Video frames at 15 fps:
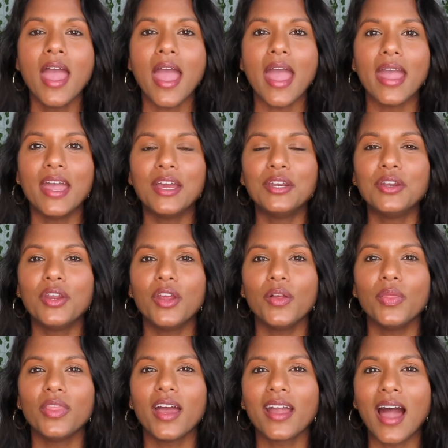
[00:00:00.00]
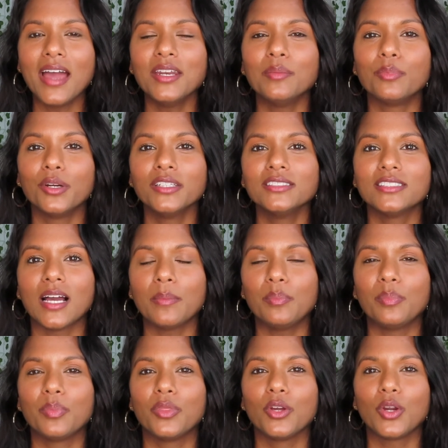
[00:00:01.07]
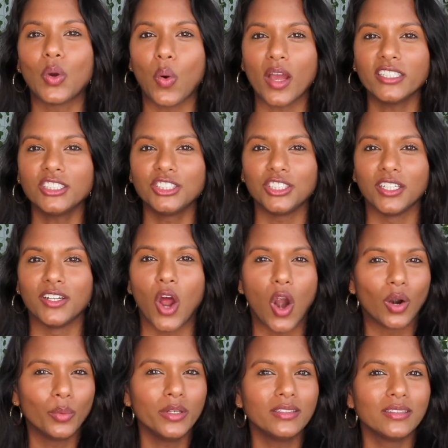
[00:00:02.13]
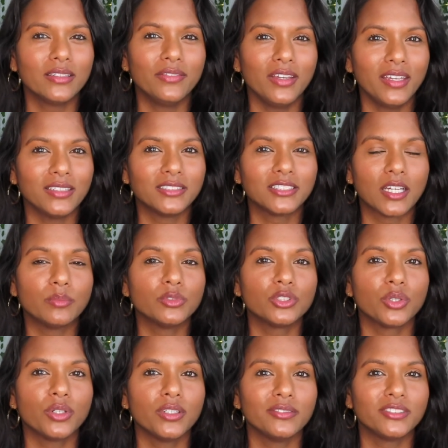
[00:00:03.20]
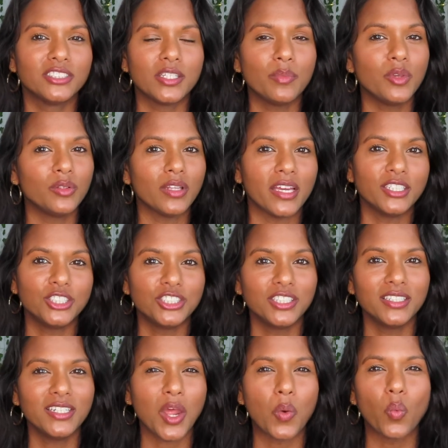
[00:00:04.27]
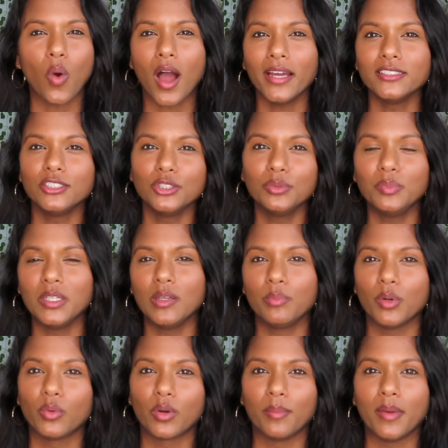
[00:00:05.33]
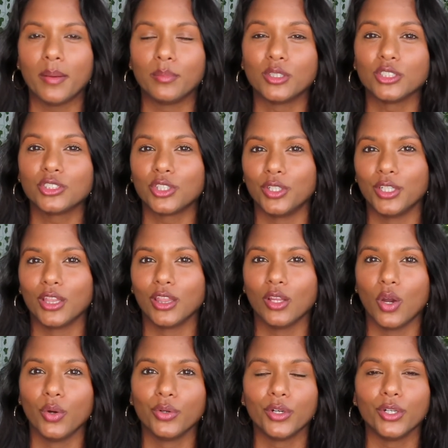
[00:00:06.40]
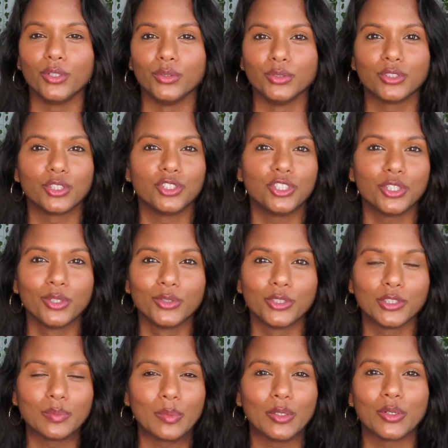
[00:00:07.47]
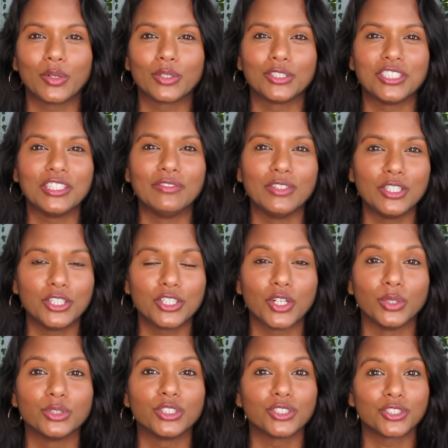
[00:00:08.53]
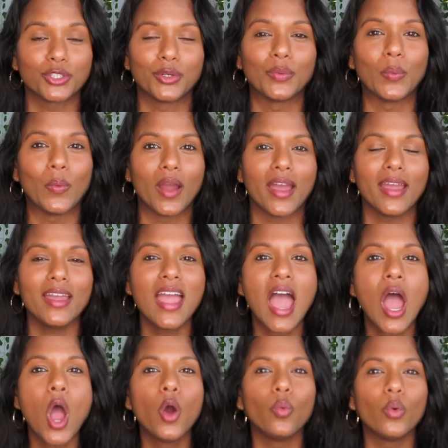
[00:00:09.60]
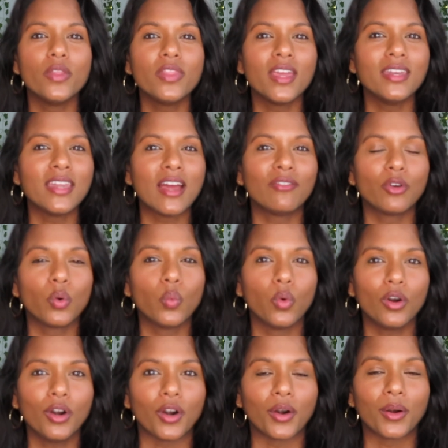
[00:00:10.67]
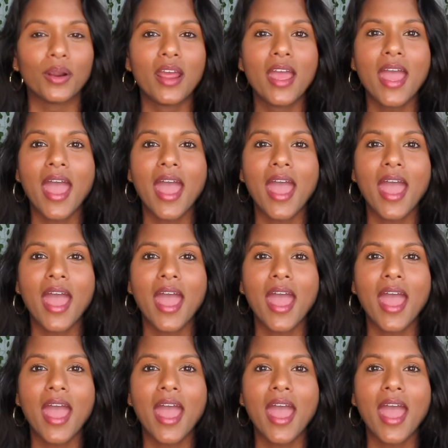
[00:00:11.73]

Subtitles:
And that kind of brings up the question, are we living in some sort of simulation, and why do people remember certain logos or children's book or TV shows a certain way when they never were?